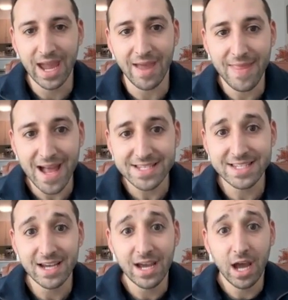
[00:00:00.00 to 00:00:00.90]
And
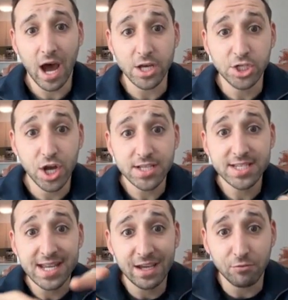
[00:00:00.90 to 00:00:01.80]
that's
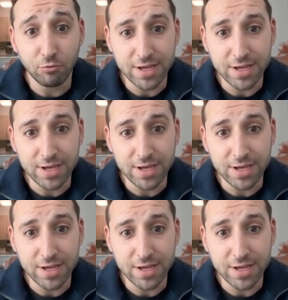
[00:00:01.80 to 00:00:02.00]
adjusting and